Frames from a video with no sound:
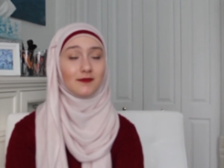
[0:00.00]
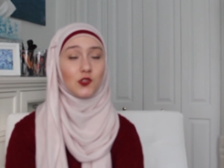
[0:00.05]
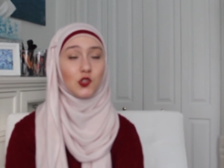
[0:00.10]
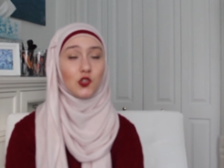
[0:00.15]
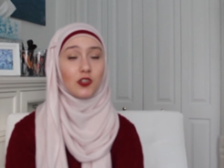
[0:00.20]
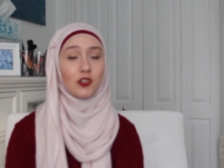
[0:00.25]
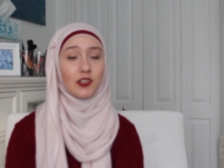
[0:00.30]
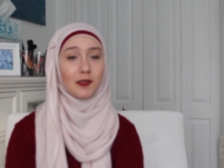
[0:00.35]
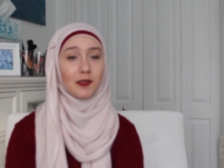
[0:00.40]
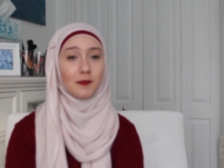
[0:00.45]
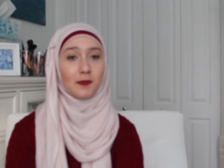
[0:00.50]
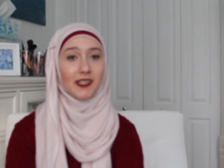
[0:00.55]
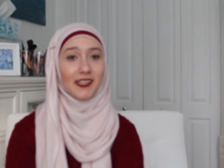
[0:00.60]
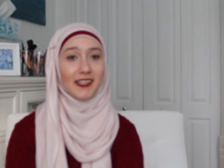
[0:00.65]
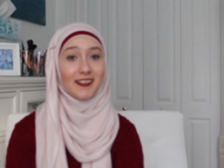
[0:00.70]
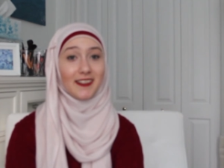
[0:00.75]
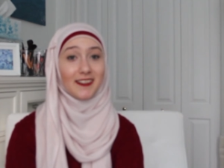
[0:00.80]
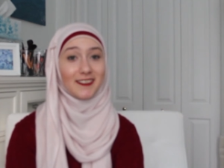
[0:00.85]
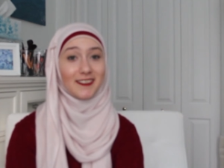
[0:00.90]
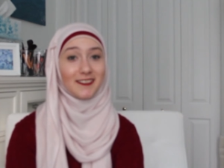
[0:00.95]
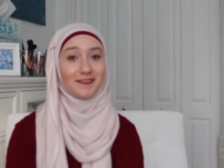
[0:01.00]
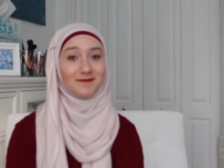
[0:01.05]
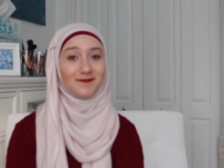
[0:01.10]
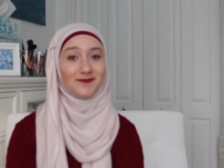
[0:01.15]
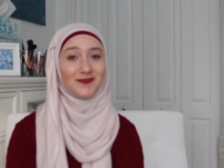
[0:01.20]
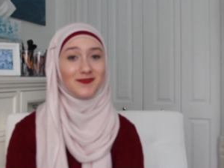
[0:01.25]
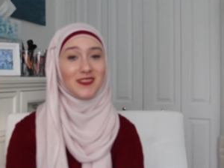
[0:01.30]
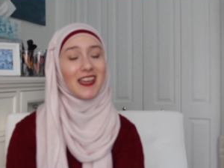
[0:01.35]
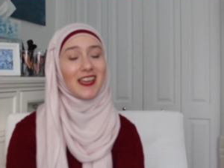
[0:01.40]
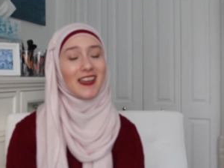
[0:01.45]
drawing a blank.
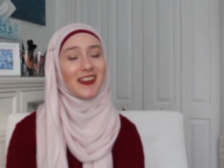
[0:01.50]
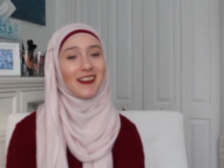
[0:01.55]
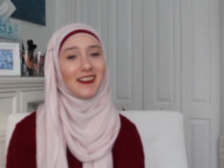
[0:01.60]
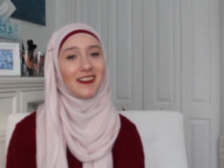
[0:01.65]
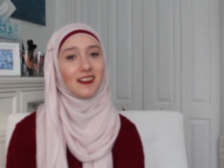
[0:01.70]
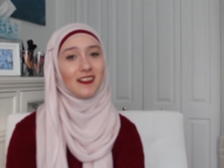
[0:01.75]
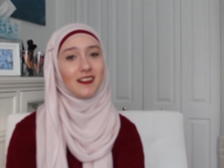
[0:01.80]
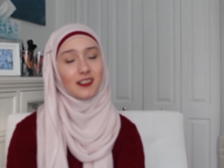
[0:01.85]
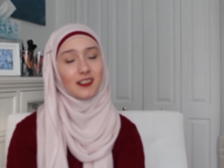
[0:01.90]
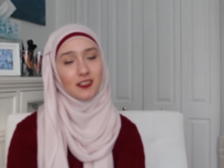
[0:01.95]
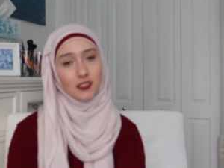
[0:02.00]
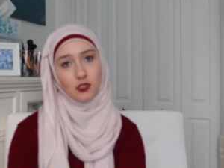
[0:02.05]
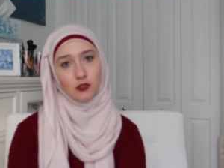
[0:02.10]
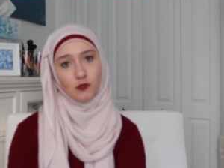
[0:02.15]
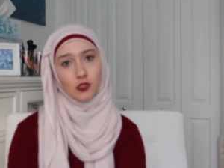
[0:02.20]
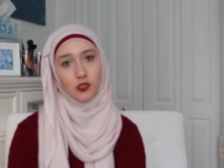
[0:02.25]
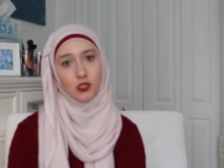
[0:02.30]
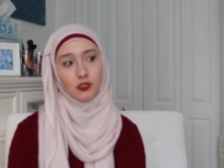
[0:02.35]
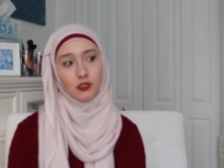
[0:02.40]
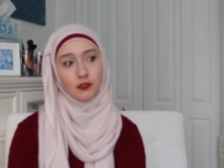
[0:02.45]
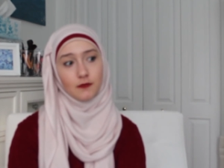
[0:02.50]
Not too good.